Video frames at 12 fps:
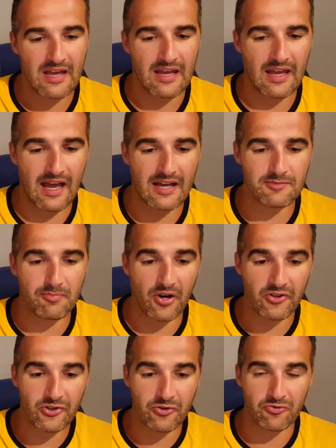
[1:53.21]
It has
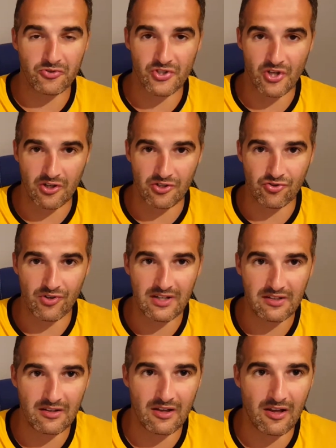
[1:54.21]
binaural circuitry,
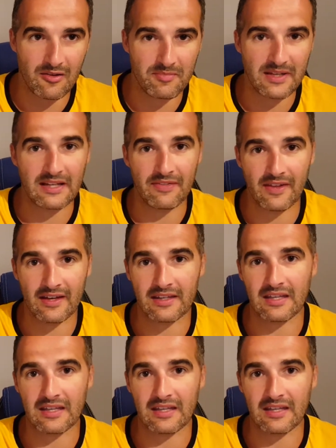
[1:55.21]
meaning that